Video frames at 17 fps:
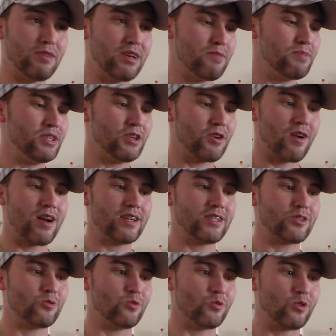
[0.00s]
It may have been your high
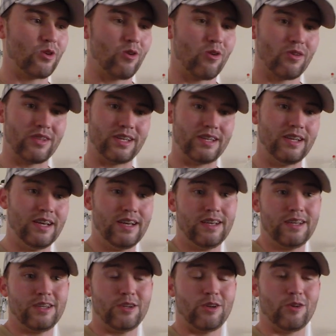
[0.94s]
school car that
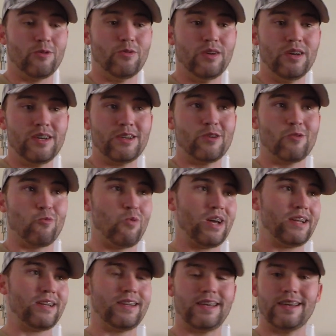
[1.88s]
you're
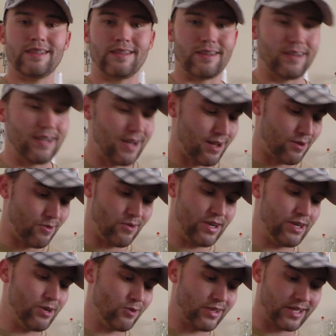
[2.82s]
waiting to hit the
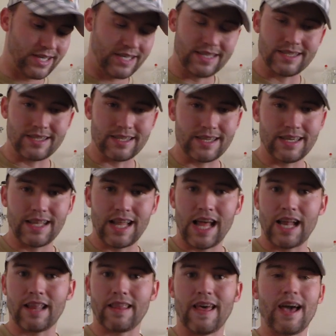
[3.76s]
lottery or the kids to get
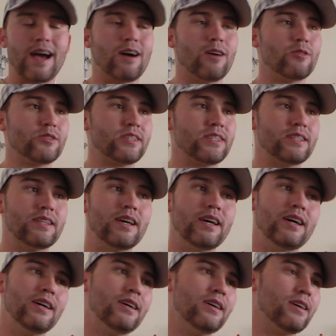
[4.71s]
out of the house,
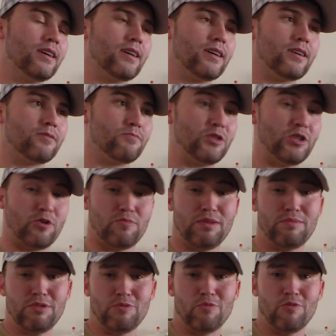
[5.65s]
and
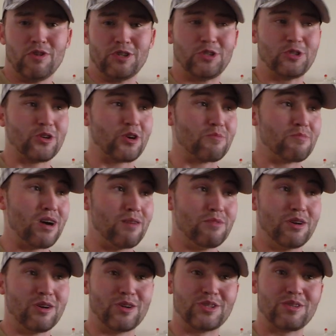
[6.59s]
maybe you want a sugar
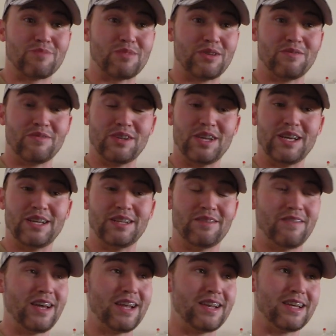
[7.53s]
mama or something of
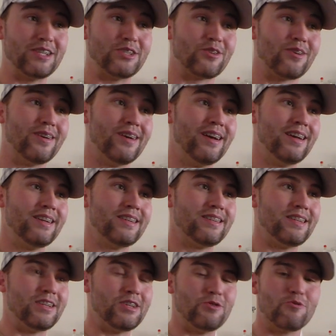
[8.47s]
that nature,
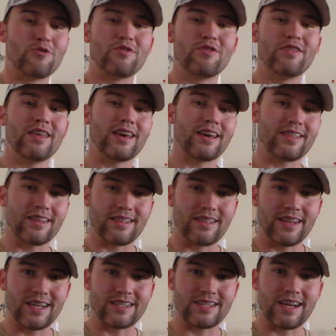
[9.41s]
and you think
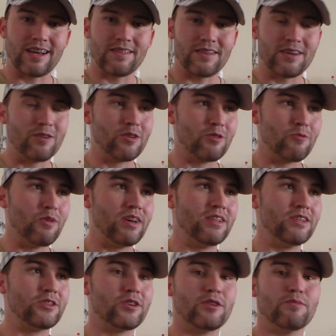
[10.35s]
that that's the only way
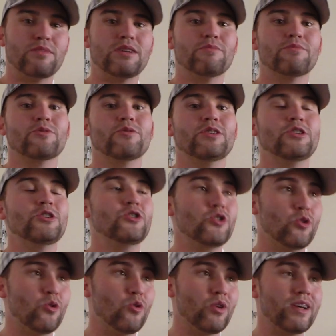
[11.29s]
that you're going to be able to
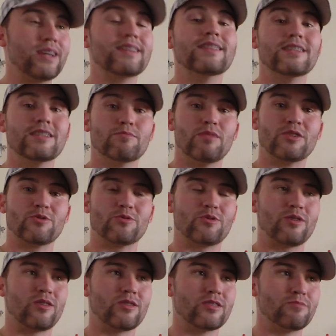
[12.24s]
enjoy these muscle
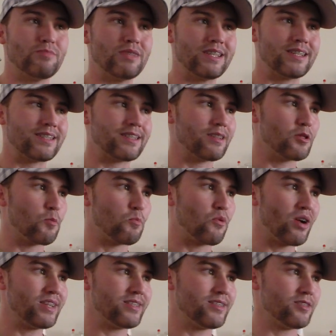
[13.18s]
cars, because the
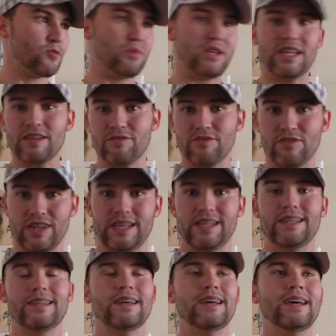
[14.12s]
prices are being
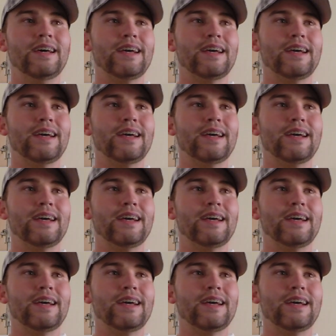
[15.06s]
inflated.